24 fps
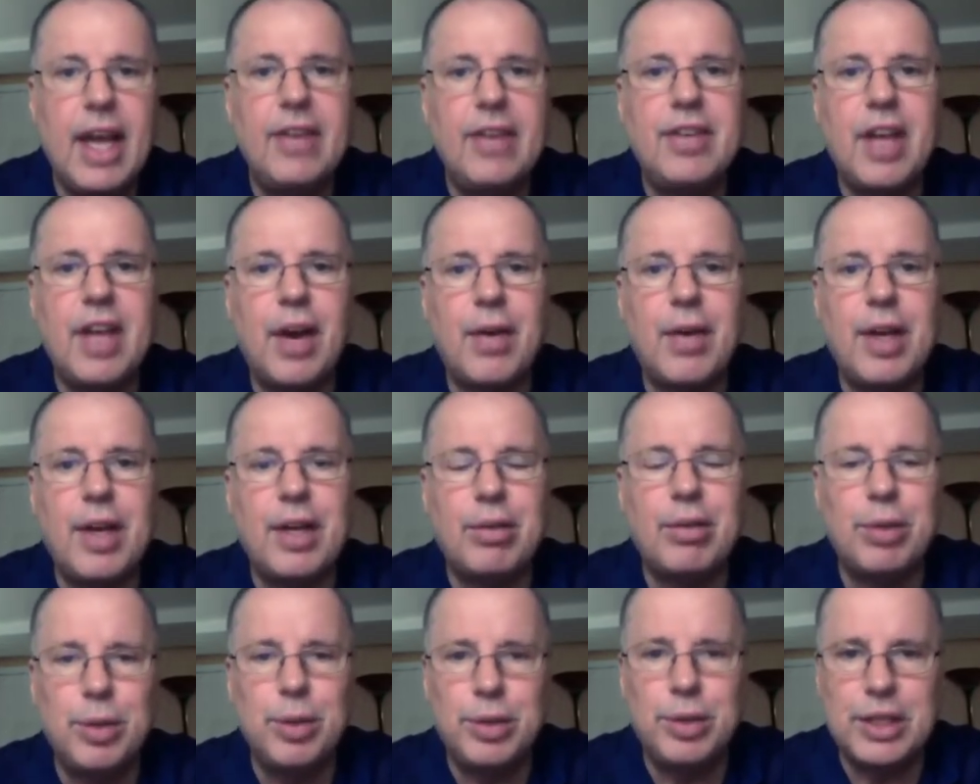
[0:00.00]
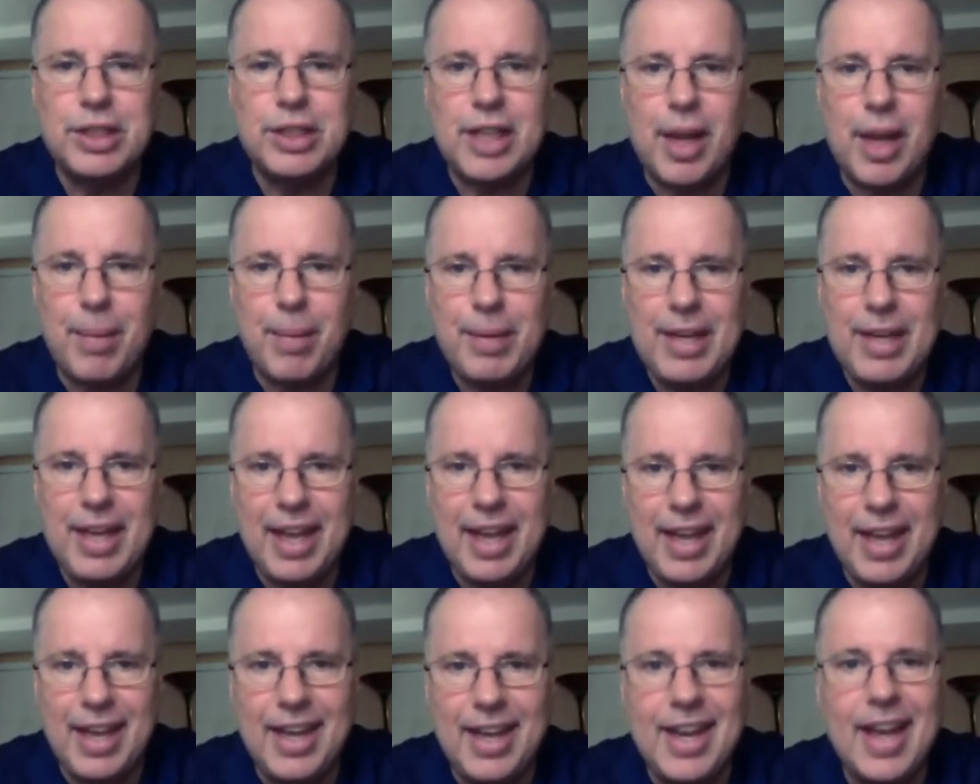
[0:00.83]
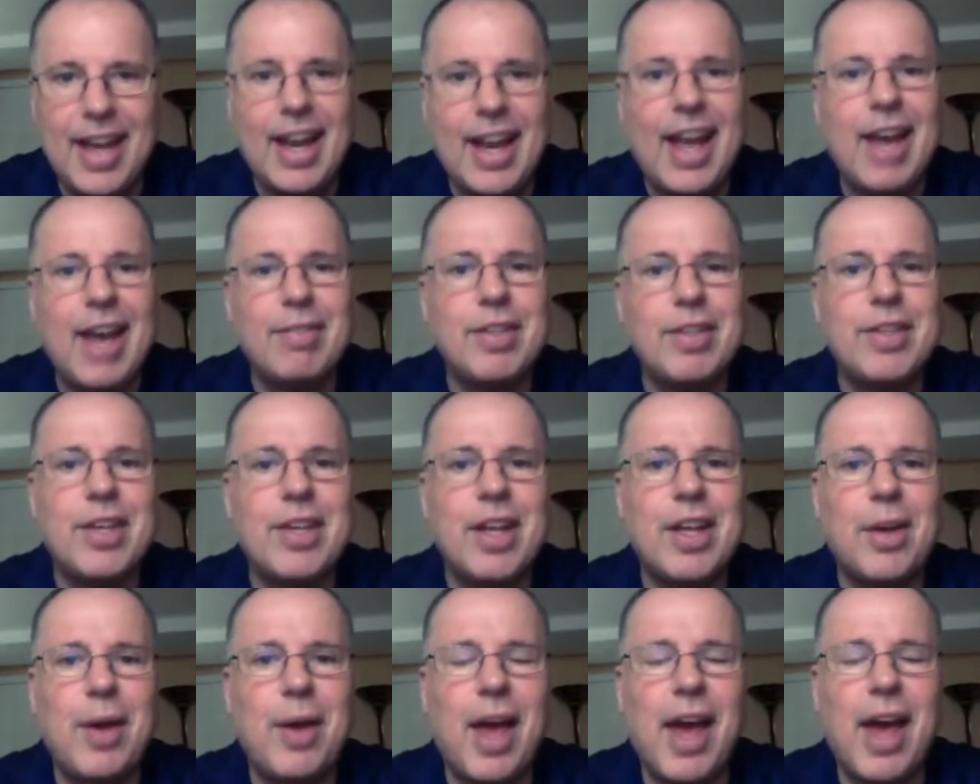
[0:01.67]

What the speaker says: Terry Crews is coming in, and I have to tell you,